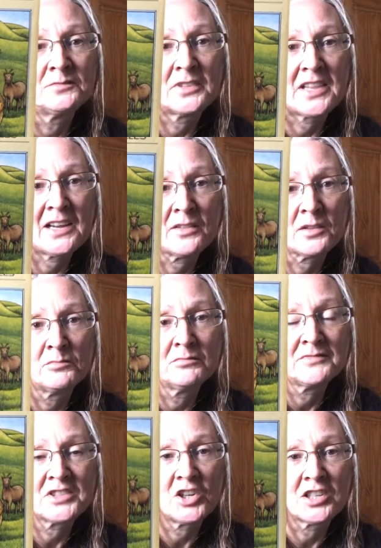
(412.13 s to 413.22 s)
without them
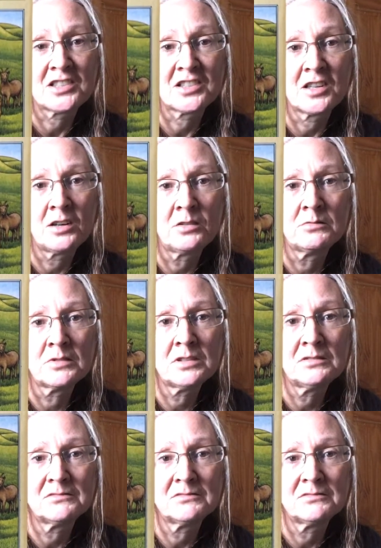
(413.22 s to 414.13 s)
turning to gold.